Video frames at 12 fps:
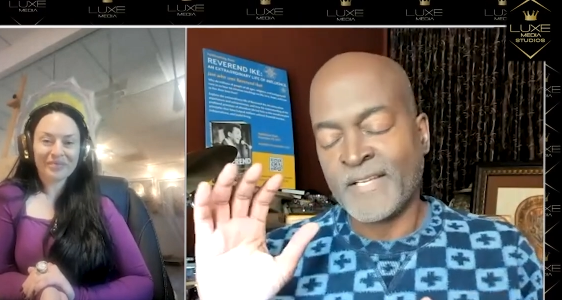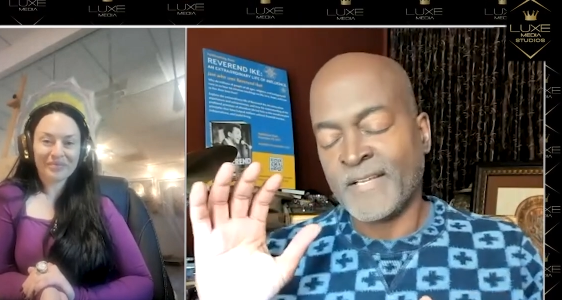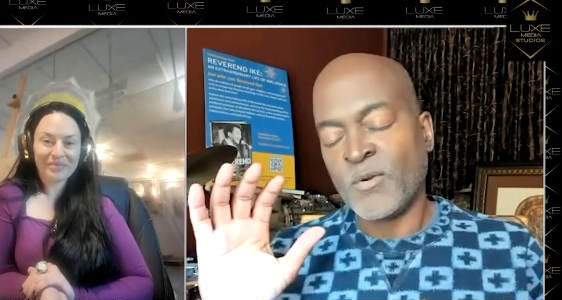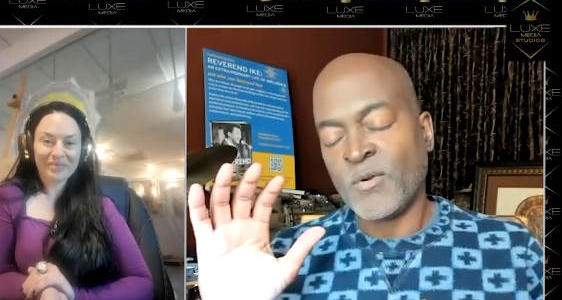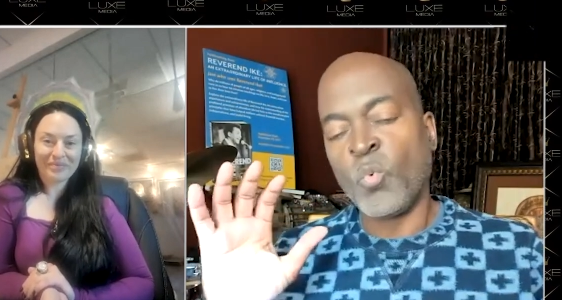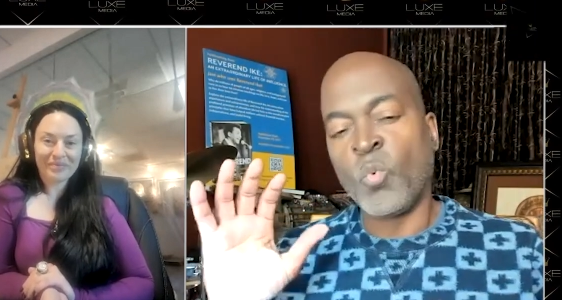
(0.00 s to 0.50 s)

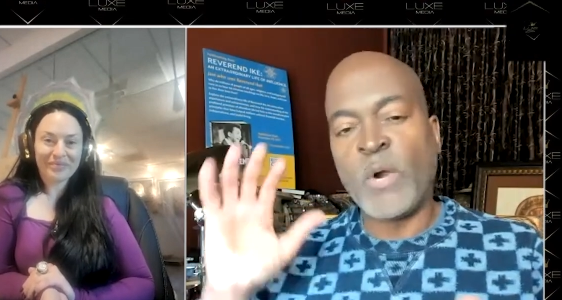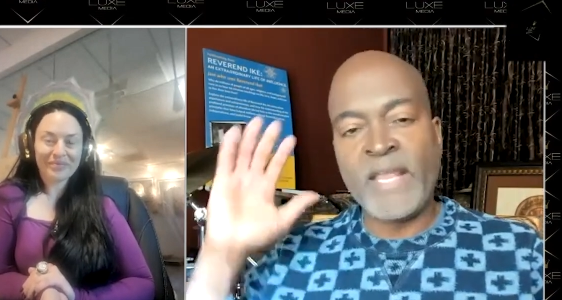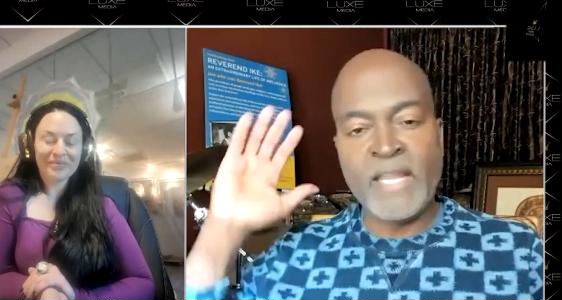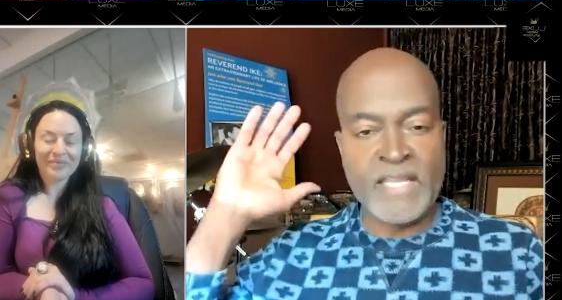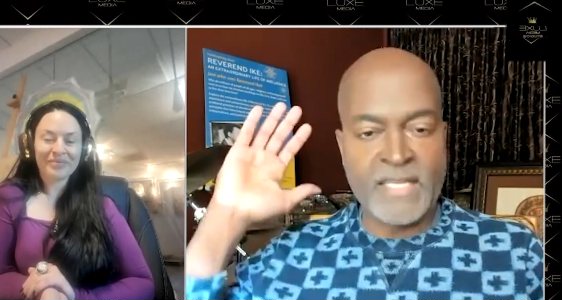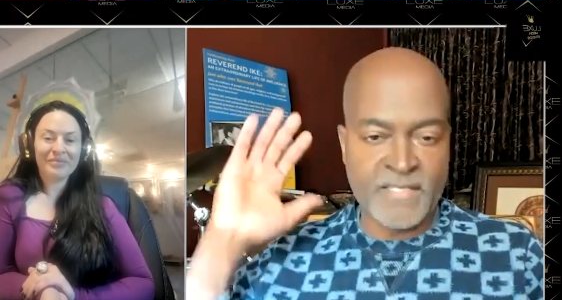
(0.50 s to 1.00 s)
Speaker 1: mm.
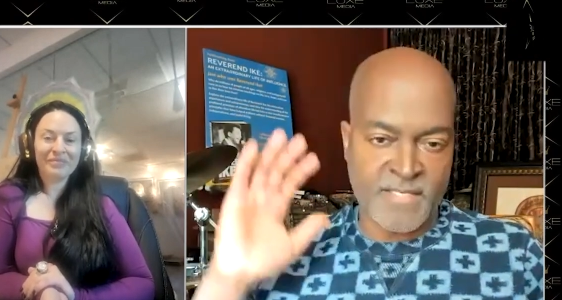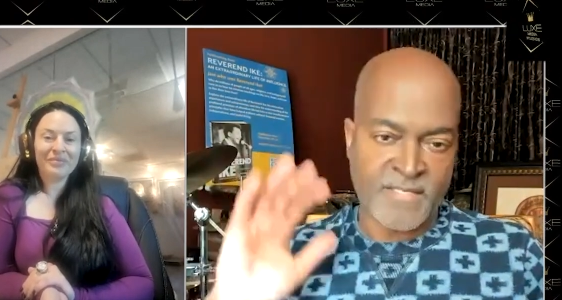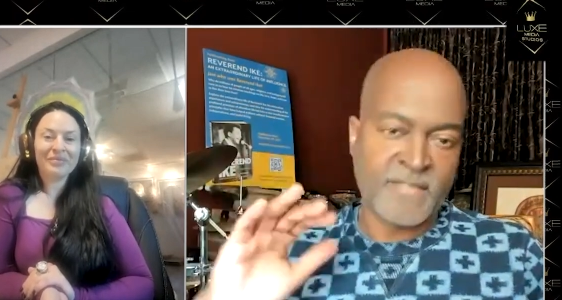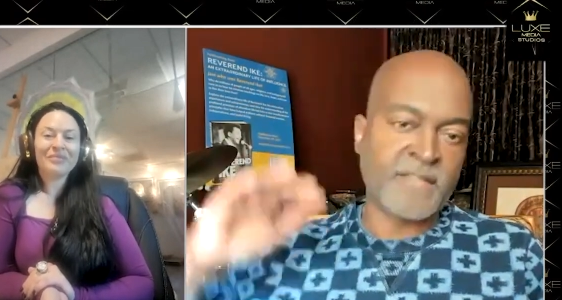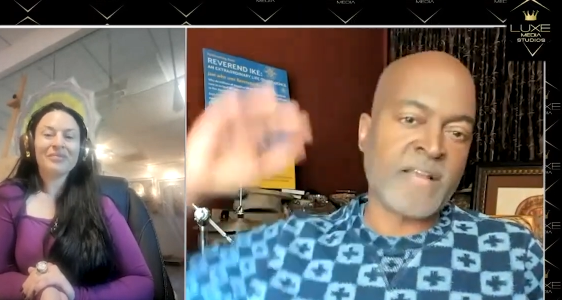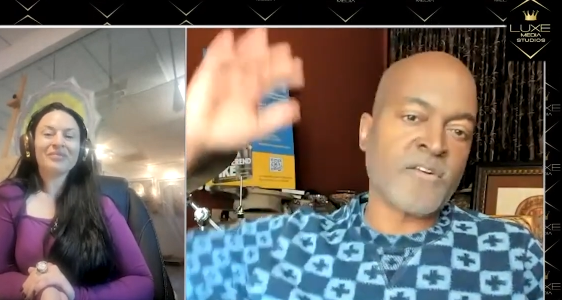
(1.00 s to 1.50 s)
ways
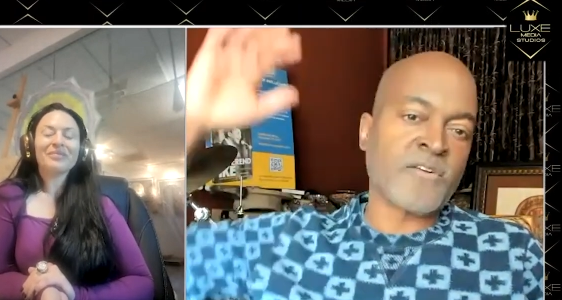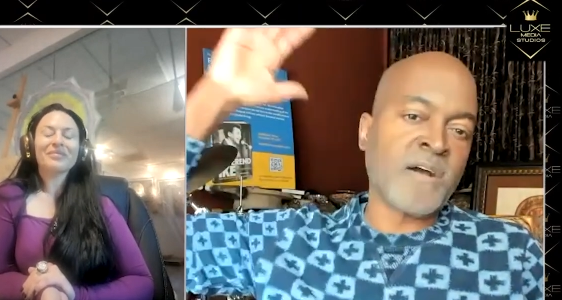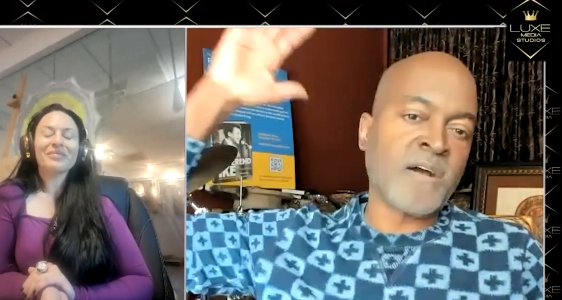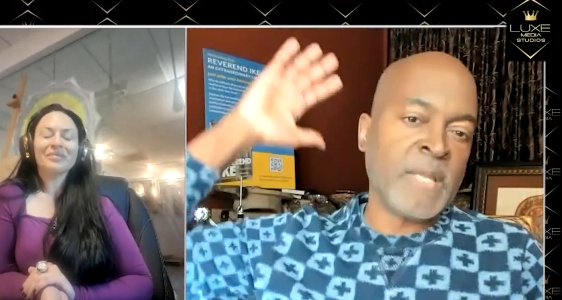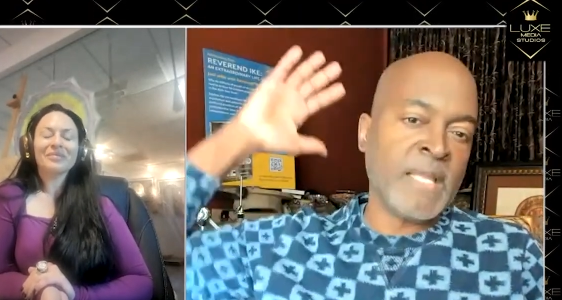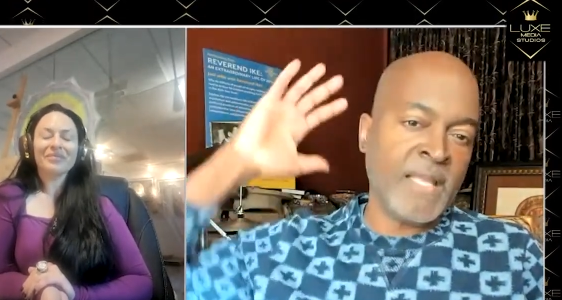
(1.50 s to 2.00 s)
that are
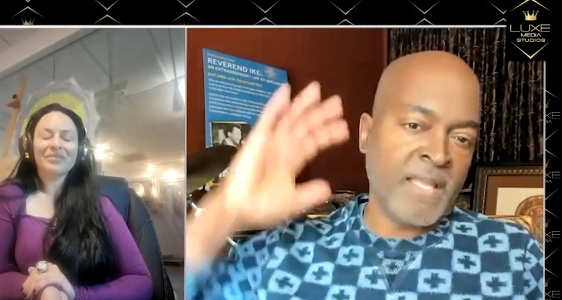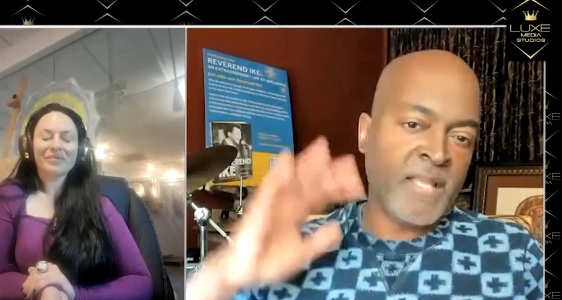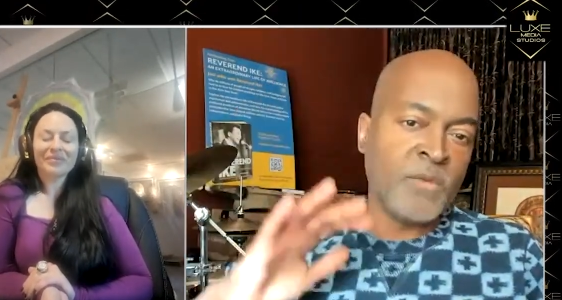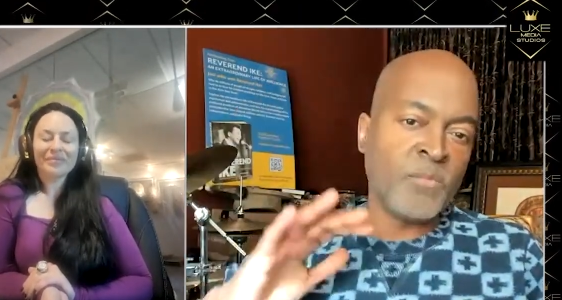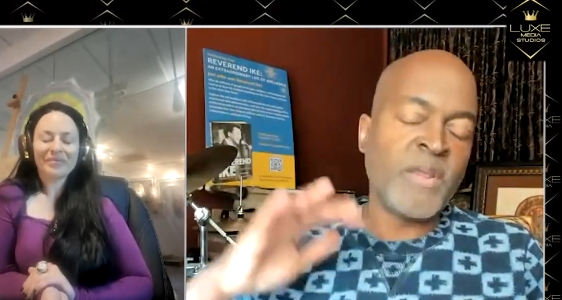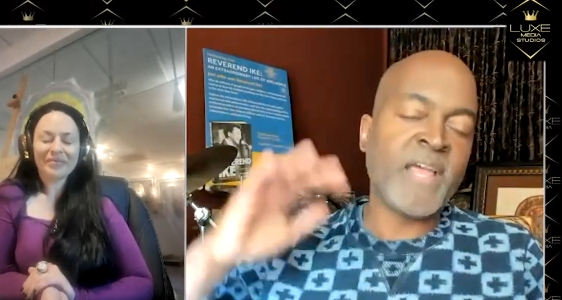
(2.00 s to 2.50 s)
coming. Mm.
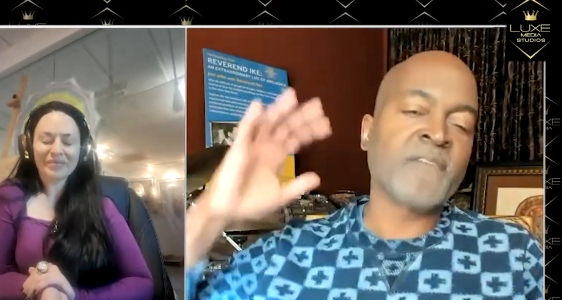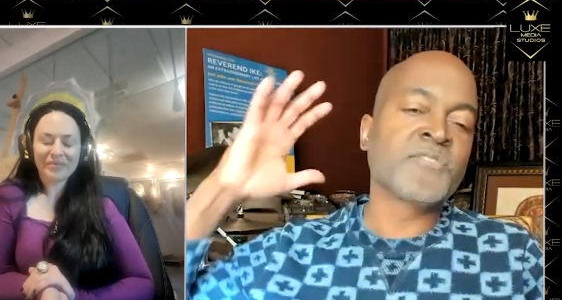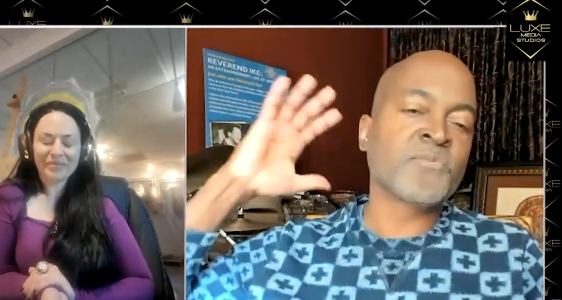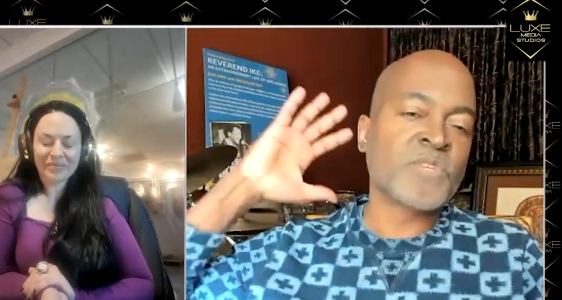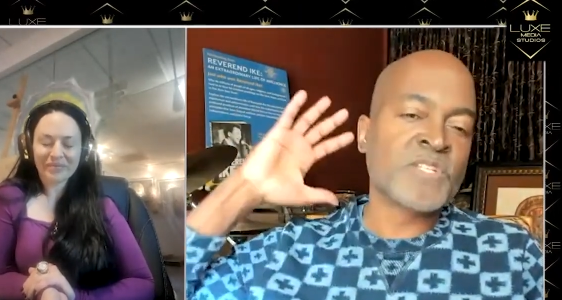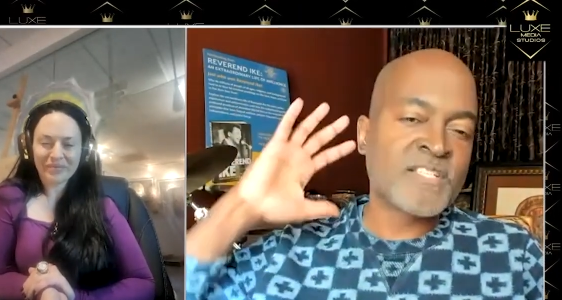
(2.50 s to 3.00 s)
You have to
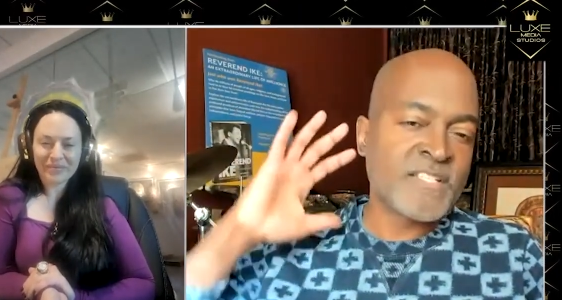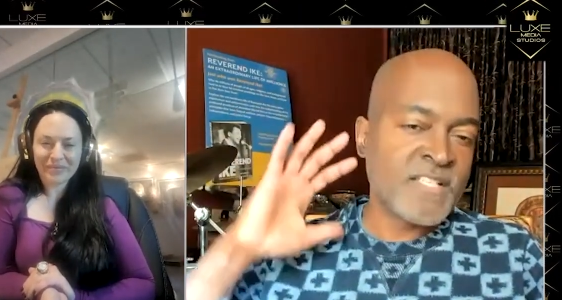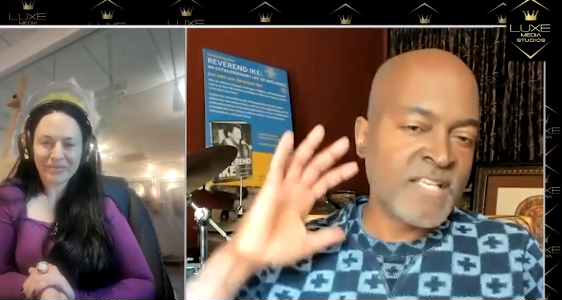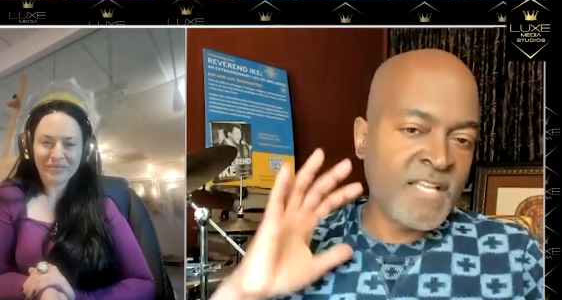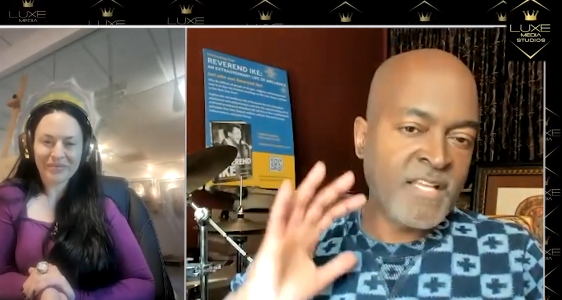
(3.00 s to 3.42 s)
receive mm.